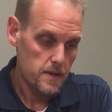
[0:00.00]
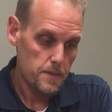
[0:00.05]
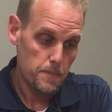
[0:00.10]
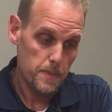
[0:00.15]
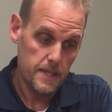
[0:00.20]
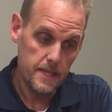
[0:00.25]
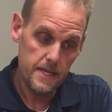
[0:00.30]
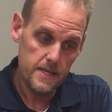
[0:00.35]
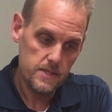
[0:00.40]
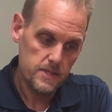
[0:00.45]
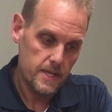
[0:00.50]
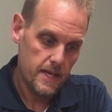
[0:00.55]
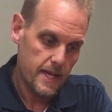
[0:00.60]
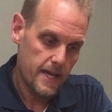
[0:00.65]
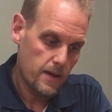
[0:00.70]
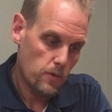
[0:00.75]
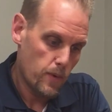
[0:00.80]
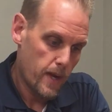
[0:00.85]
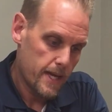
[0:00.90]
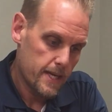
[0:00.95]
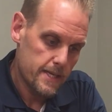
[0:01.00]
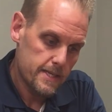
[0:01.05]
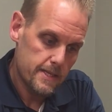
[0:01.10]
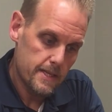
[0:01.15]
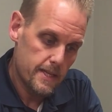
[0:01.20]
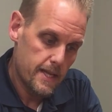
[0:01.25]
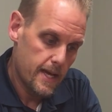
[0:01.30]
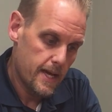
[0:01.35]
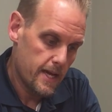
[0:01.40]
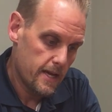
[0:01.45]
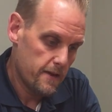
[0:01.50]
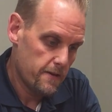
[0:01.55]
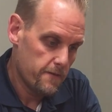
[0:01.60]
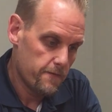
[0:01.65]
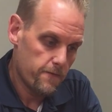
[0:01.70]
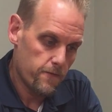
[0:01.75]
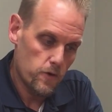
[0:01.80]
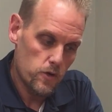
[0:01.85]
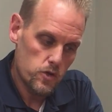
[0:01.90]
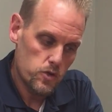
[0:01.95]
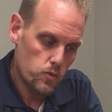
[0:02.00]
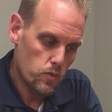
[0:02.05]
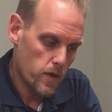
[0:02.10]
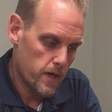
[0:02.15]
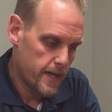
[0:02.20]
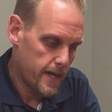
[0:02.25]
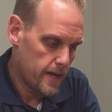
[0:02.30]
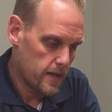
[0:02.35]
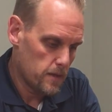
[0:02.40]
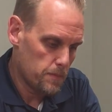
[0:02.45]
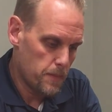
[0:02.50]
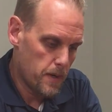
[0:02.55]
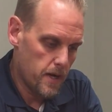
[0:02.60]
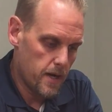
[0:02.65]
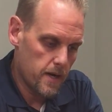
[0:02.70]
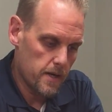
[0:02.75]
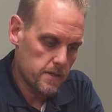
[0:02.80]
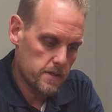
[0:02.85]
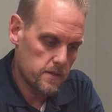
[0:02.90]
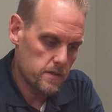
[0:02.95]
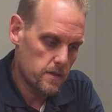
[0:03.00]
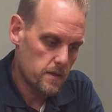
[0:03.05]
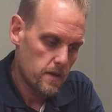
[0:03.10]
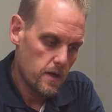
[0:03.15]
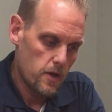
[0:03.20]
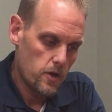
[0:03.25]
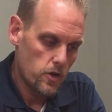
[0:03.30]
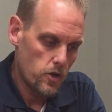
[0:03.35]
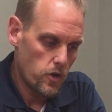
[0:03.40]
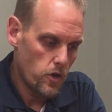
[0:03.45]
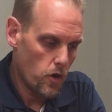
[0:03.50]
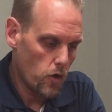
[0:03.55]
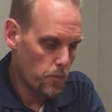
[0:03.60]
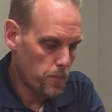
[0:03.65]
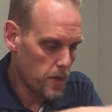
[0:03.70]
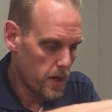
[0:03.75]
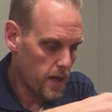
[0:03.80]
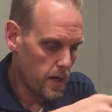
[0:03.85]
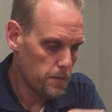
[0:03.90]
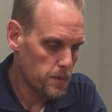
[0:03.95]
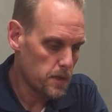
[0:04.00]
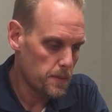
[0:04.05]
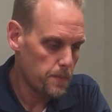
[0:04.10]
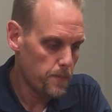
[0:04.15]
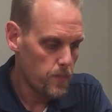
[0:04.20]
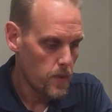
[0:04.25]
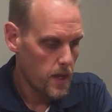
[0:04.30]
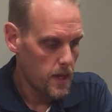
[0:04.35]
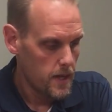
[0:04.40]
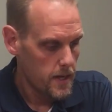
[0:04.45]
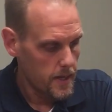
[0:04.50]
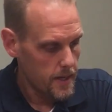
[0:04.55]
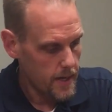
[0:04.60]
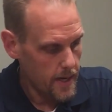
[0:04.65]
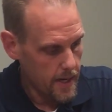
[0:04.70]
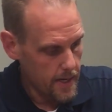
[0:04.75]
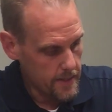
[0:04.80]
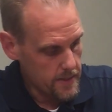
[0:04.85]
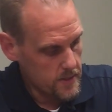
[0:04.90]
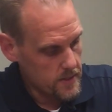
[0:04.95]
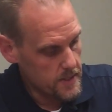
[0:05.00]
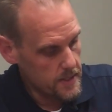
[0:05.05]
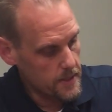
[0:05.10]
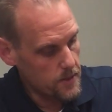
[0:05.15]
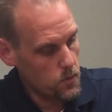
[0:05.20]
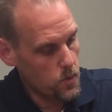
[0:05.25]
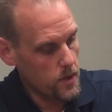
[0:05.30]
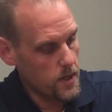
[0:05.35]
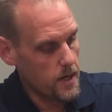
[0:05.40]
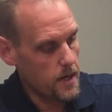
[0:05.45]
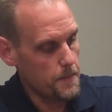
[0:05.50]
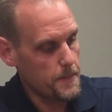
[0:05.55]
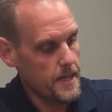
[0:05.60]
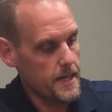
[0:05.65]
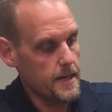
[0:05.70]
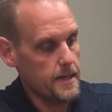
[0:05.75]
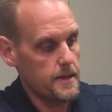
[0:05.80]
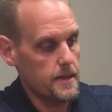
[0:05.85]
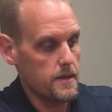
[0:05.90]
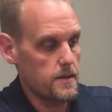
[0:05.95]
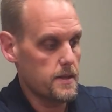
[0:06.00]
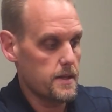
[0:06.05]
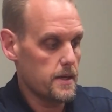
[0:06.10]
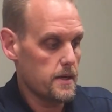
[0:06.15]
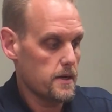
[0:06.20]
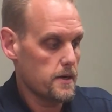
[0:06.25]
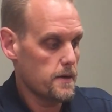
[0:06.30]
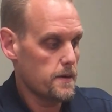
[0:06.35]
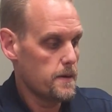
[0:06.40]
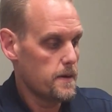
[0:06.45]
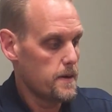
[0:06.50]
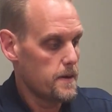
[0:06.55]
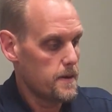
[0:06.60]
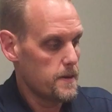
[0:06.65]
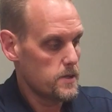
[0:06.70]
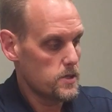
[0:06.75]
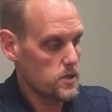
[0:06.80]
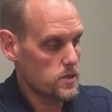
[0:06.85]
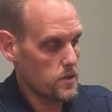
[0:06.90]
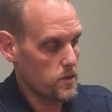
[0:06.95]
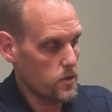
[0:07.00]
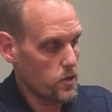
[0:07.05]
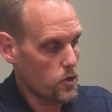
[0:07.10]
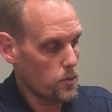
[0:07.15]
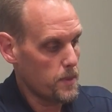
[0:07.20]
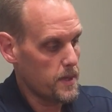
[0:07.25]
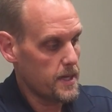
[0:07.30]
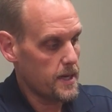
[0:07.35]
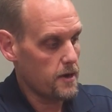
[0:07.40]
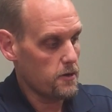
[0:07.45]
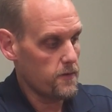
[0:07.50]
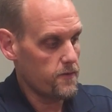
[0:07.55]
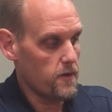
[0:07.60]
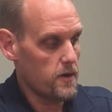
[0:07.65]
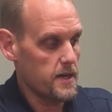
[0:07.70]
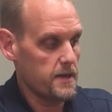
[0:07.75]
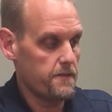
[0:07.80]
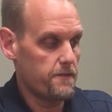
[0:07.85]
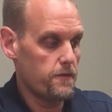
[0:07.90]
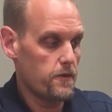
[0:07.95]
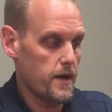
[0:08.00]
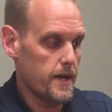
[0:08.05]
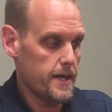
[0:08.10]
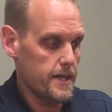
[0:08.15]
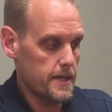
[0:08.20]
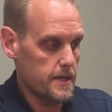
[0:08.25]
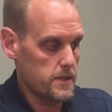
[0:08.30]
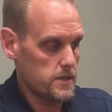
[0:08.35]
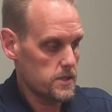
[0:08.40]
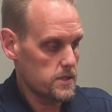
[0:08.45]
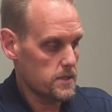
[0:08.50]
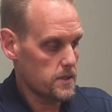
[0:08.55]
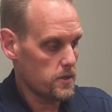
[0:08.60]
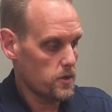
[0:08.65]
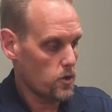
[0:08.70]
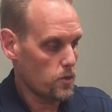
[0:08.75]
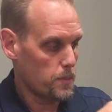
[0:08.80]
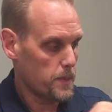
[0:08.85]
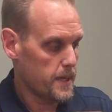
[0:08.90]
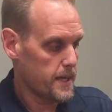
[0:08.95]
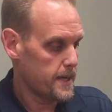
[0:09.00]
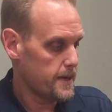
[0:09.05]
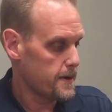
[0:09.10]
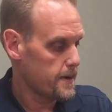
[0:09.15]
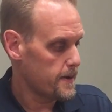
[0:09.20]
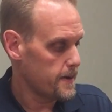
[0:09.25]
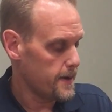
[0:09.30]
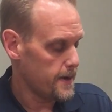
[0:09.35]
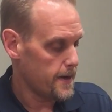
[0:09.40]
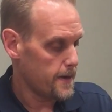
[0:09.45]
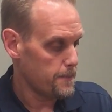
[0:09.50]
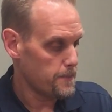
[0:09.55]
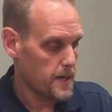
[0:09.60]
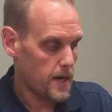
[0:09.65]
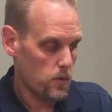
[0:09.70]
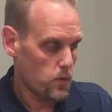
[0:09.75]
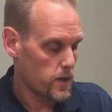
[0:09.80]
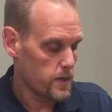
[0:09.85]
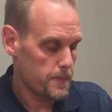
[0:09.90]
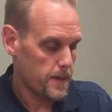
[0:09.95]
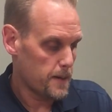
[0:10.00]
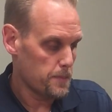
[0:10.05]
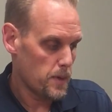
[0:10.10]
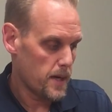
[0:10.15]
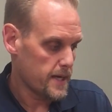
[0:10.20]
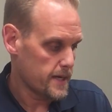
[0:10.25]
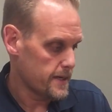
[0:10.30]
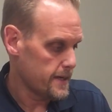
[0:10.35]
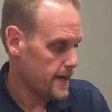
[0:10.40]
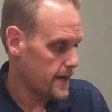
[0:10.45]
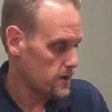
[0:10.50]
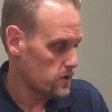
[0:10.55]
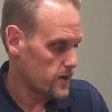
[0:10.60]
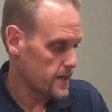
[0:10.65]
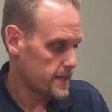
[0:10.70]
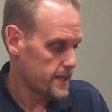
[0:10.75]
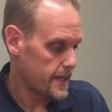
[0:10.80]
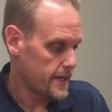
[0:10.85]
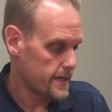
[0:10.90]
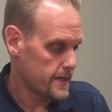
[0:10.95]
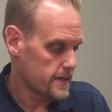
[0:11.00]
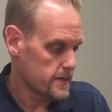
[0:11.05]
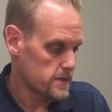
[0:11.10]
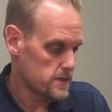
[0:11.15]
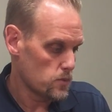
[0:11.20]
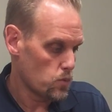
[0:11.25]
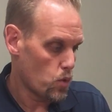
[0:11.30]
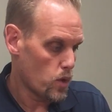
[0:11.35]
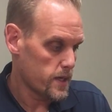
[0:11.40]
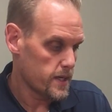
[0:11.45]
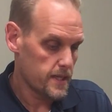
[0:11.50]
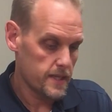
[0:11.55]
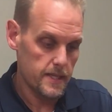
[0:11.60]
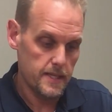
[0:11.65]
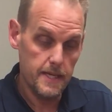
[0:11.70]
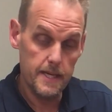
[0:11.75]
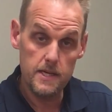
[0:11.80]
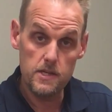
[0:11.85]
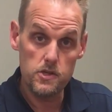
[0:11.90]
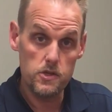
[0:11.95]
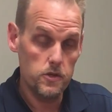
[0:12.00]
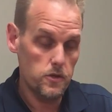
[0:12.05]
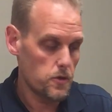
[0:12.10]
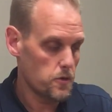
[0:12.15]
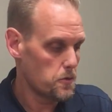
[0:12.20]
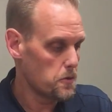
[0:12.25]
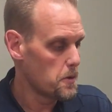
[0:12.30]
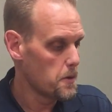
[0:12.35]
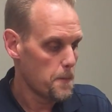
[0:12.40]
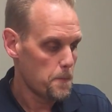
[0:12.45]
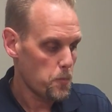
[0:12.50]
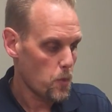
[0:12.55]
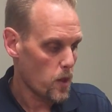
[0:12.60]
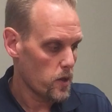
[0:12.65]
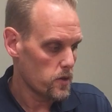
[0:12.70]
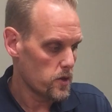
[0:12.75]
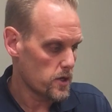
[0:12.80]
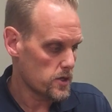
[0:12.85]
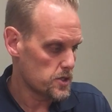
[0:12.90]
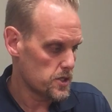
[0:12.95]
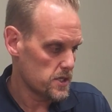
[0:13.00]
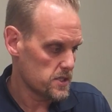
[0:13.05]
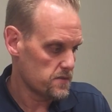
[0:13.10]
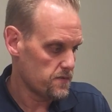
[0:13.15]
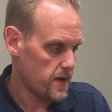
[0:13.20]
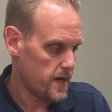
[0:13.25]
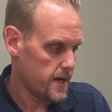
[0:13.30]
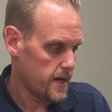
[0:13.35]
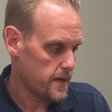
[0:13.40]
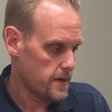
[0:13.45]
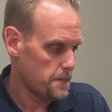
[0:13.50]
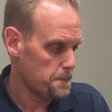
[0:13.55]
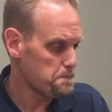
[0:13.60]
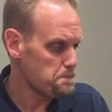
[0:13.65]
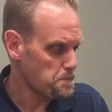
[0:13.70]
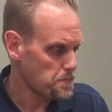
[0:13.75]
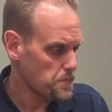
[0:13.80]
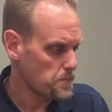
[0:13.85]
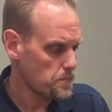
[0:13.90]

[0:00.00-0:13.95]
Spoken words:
But this thing, I ran it today, first run out of the box, no problem. I can see where I'm hitting it there just a little bit. I've already frayed it just a little bit. I'm not worried about breaking down or anything because the one in the test shoe looked just fine.